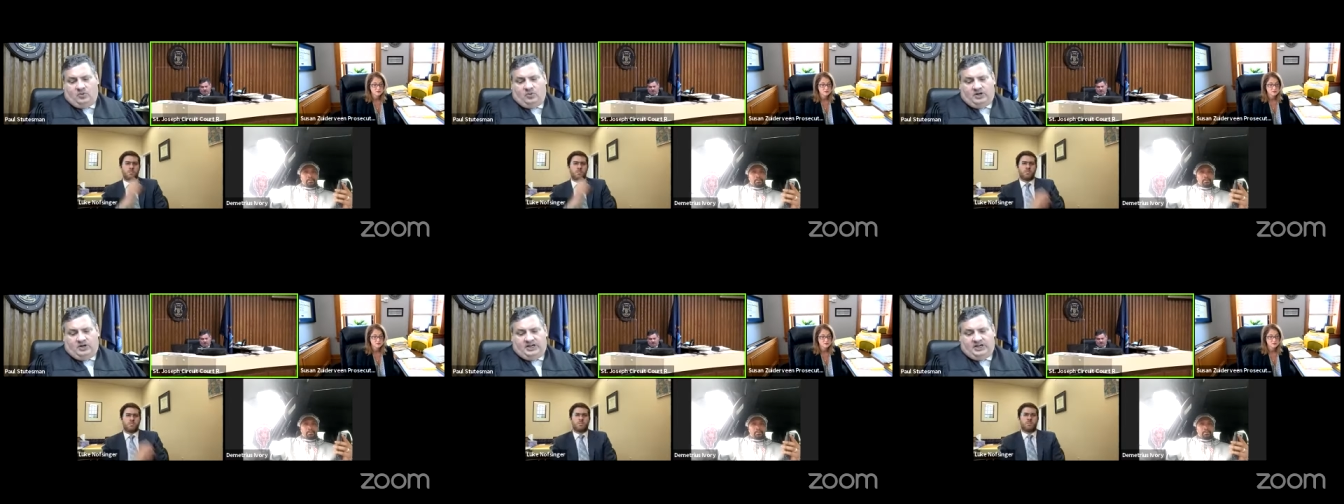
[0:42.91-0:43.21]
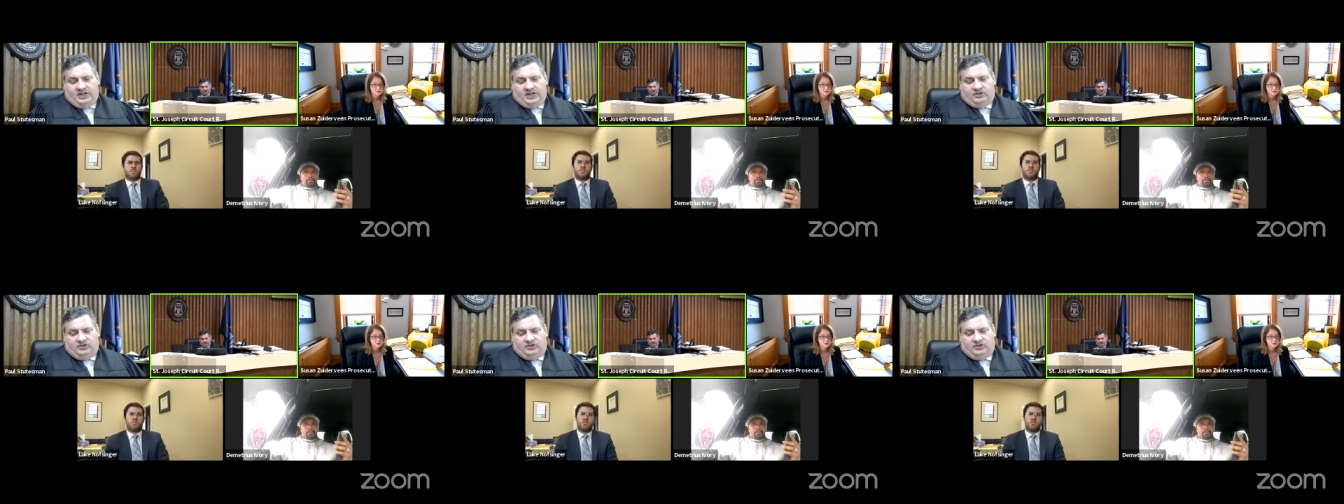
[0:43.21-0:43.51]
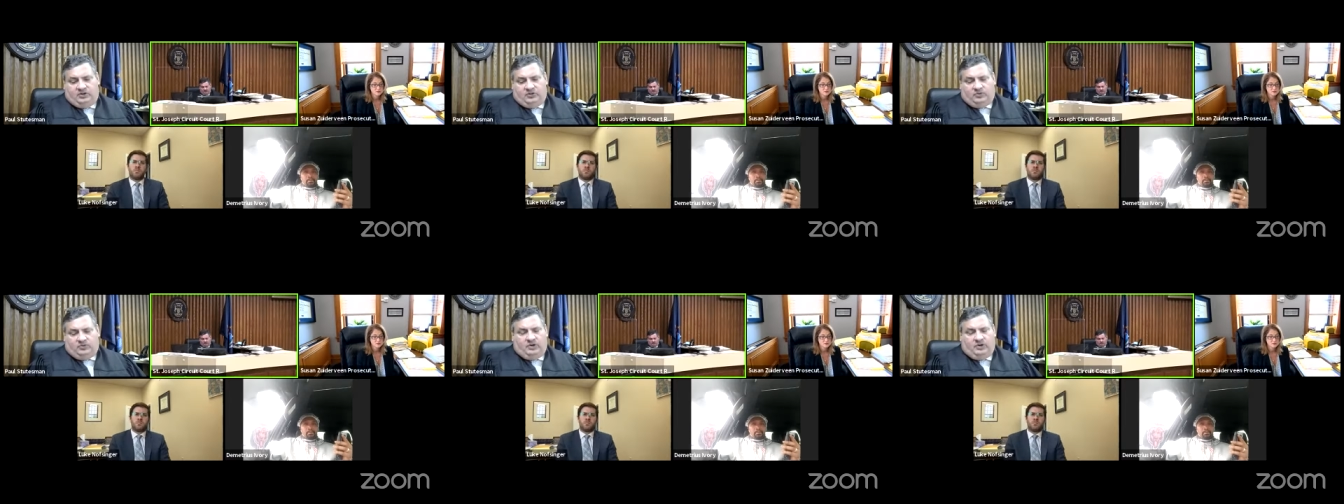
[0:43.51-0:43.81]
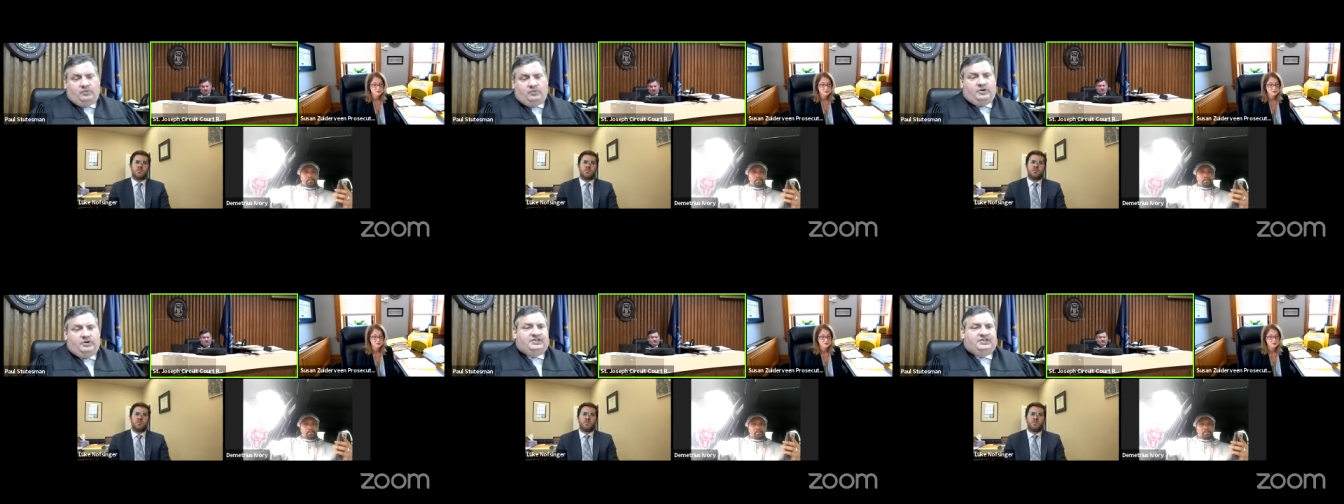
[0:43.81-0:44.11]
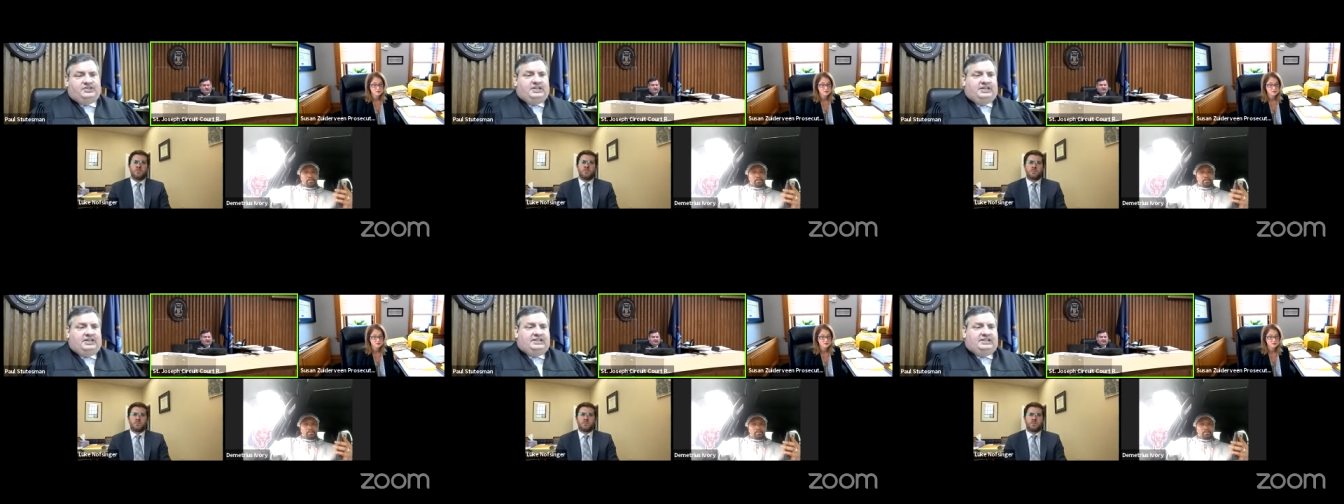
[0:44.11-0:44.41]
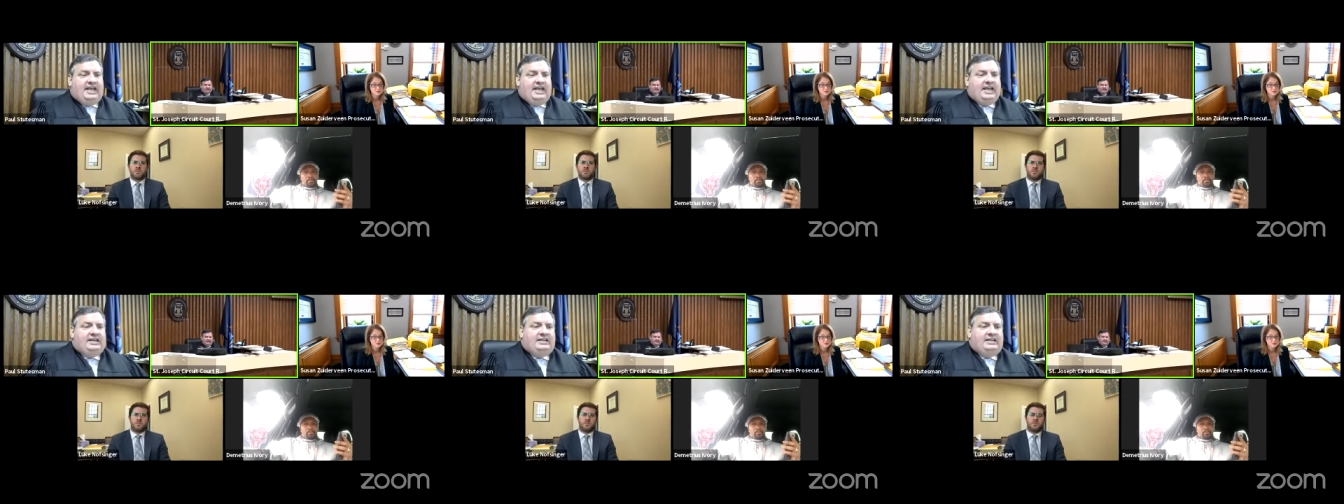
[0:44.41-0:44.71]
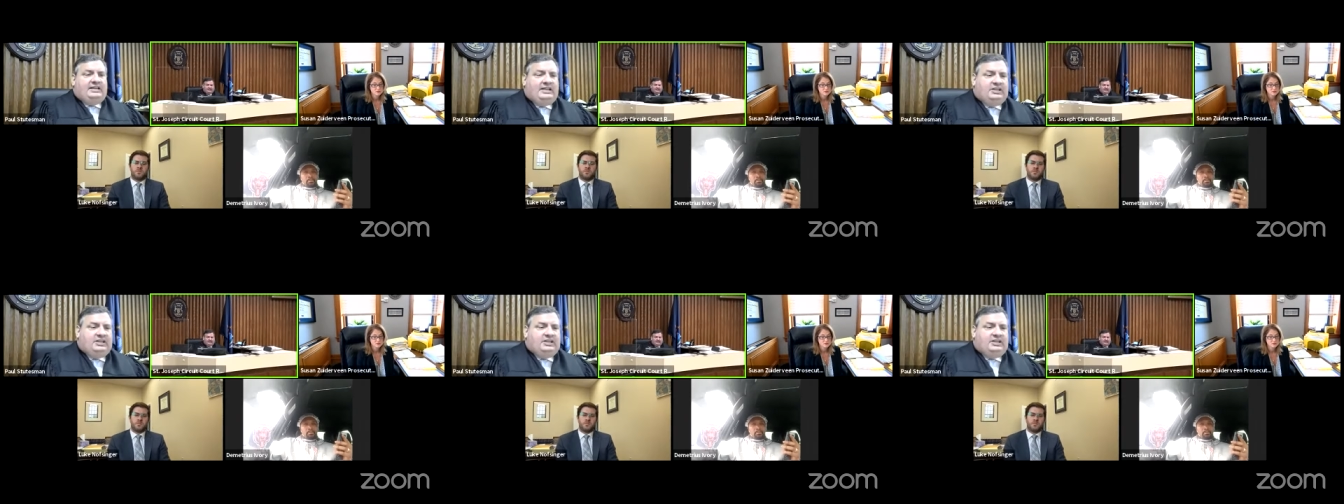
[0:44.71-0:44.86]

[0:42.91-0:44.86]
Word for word: 1923168.